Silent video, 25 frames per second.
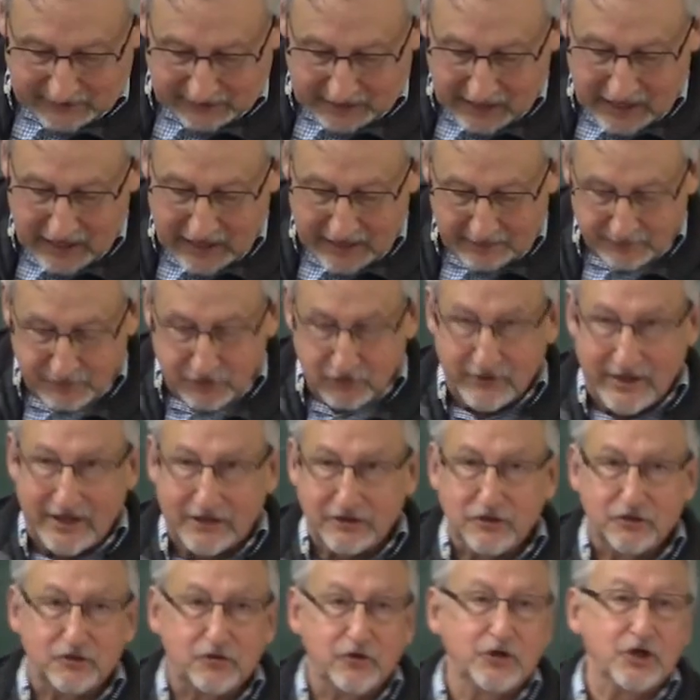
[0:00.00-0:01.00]
Um, so
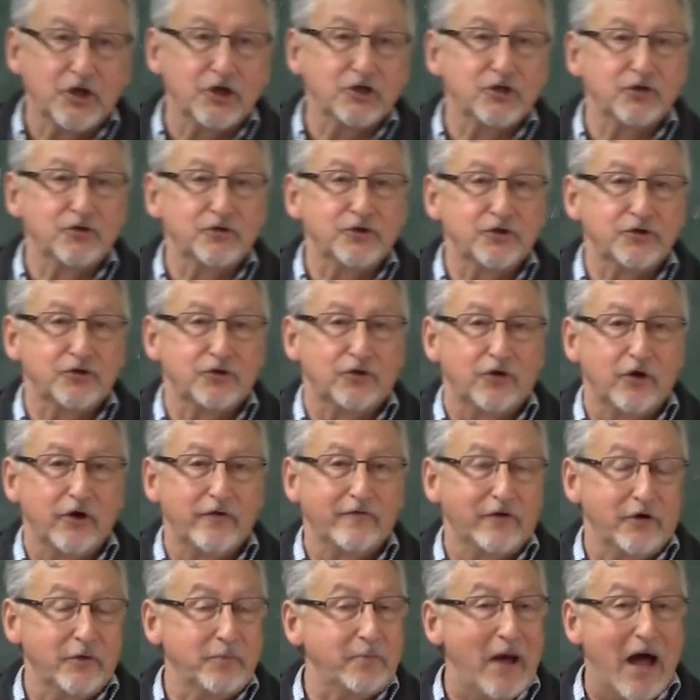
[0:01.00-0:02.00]
that's a traditional story,
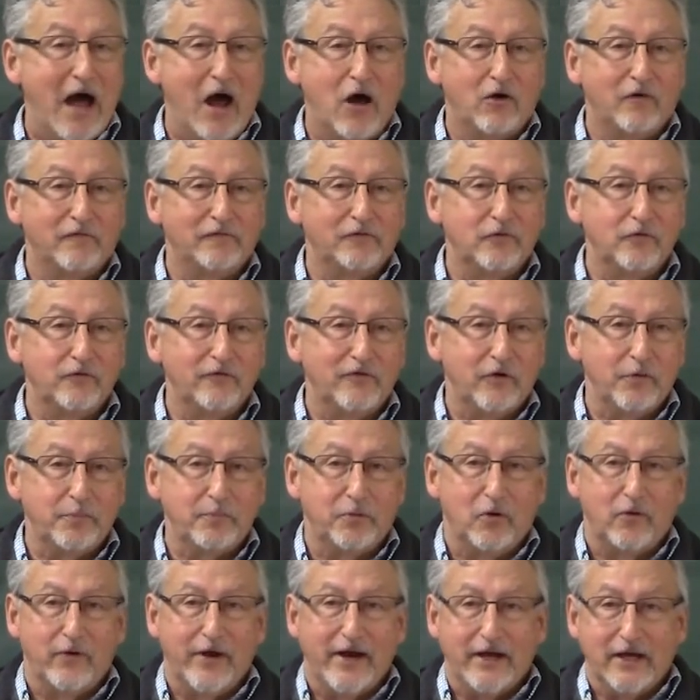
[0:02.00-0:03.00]
very powerful, very
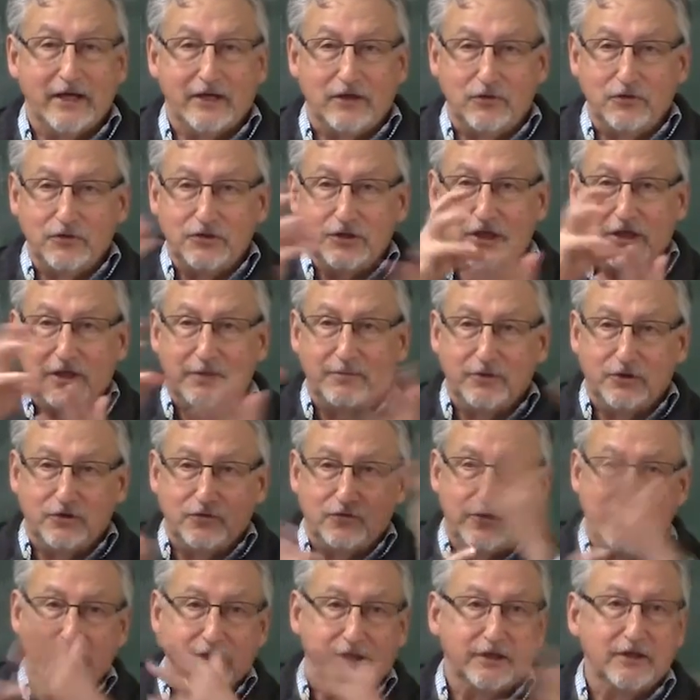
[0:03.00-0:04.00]
poetic, using
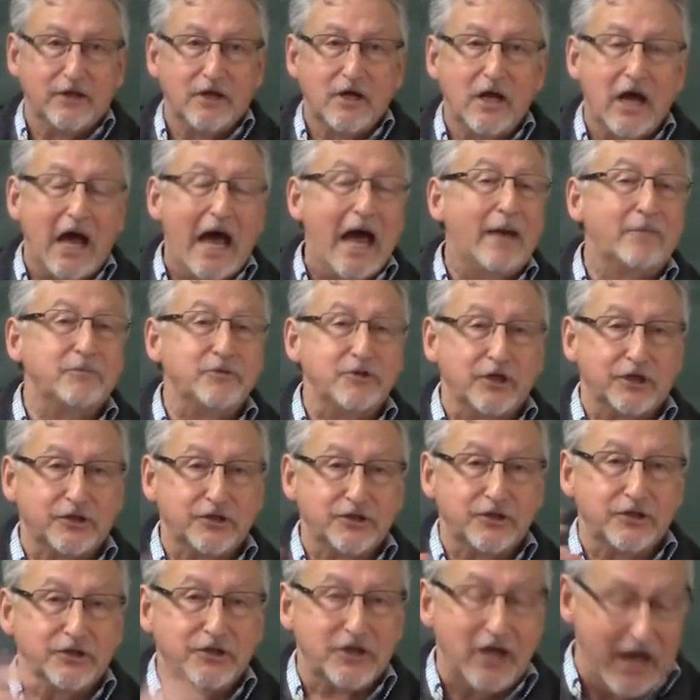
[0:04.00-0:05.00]
imagery and objects
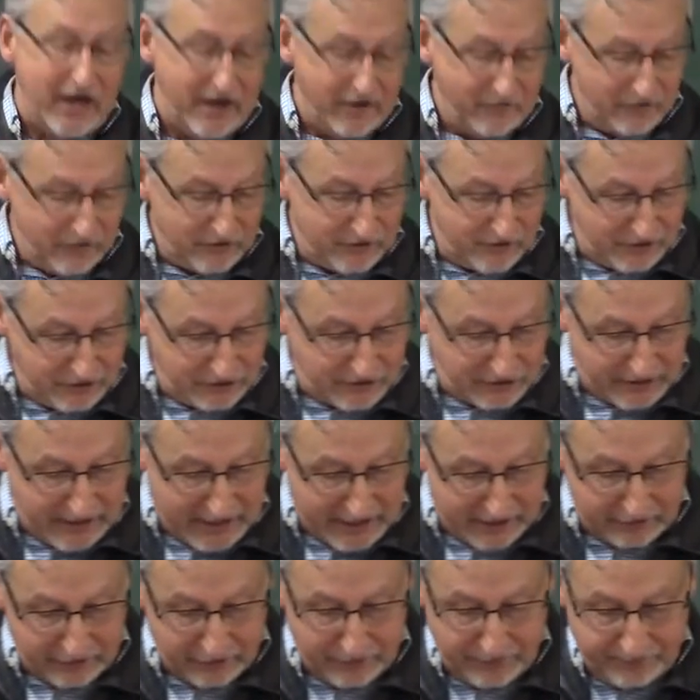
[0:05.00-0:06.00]
to tie everything
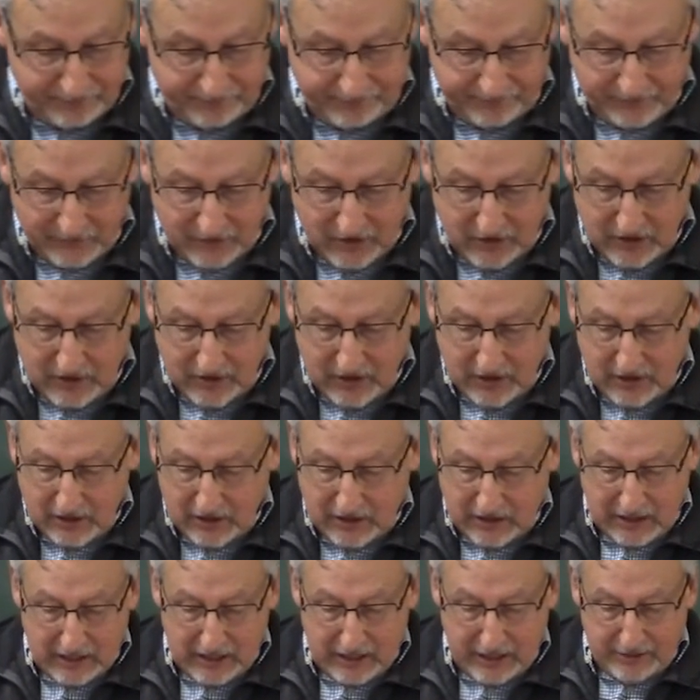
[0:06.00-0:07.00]
together.
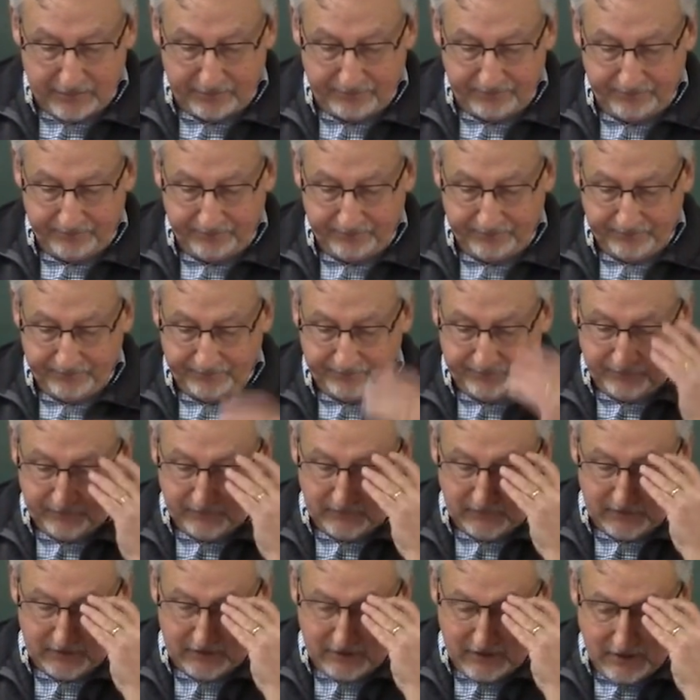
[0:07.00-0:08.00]
Um,
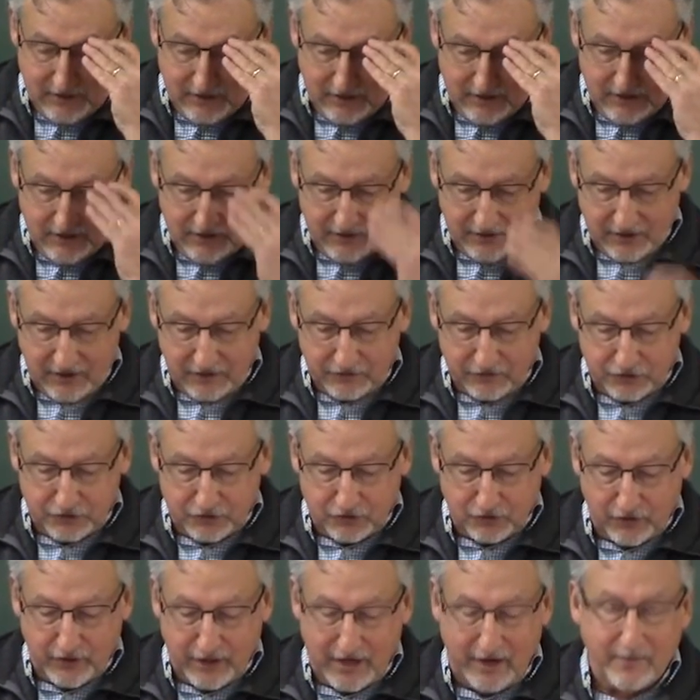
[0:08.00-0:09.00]
the other
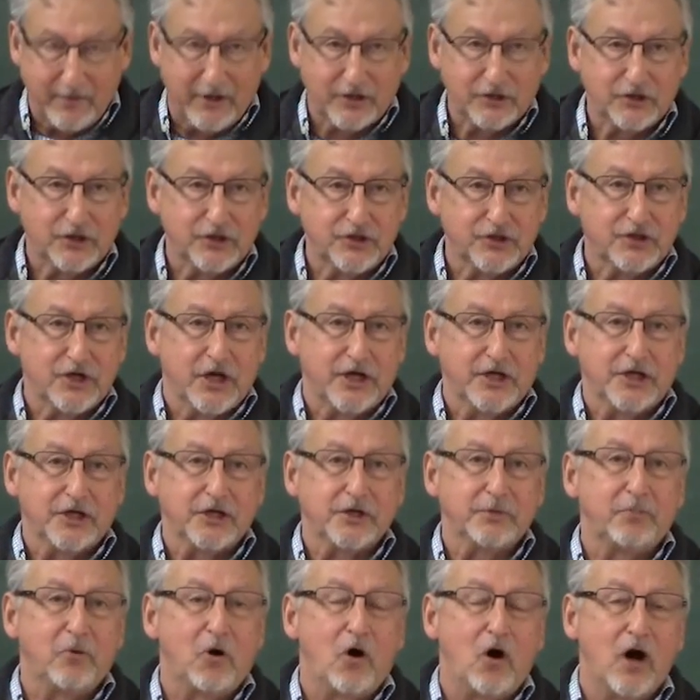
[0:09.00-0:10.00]
story I mentioned, Sunday
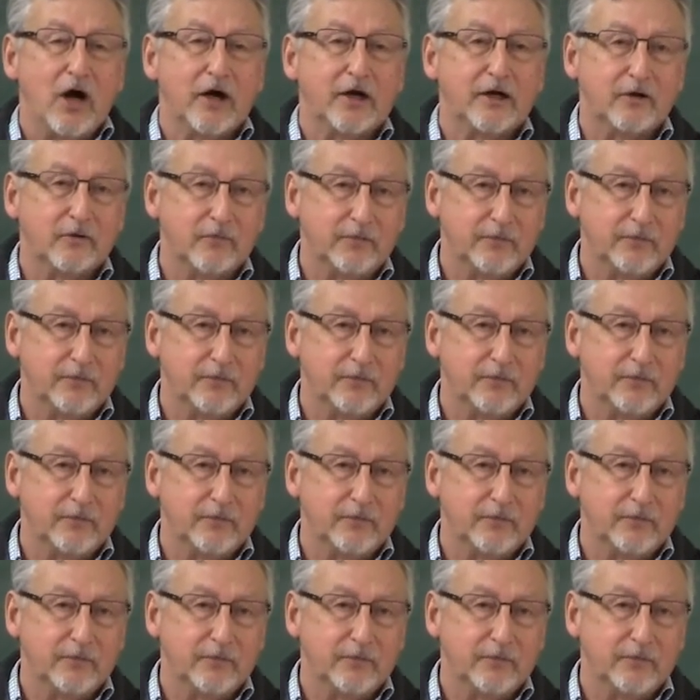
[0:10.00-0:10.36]
in the Park,